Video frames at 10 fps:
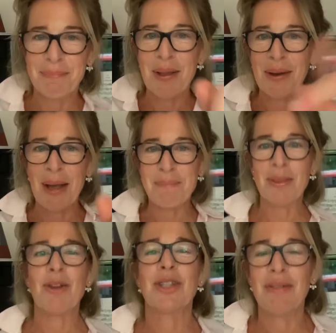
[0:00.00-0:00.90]
Okay,
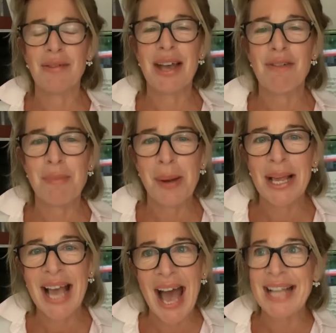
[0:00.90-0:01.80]
lots of love to
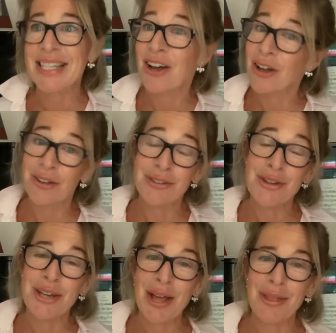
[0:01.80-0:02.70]
everybody, and I'll no
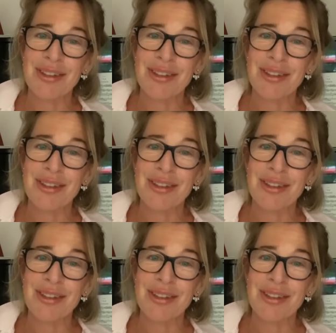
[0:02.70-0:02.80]
doubt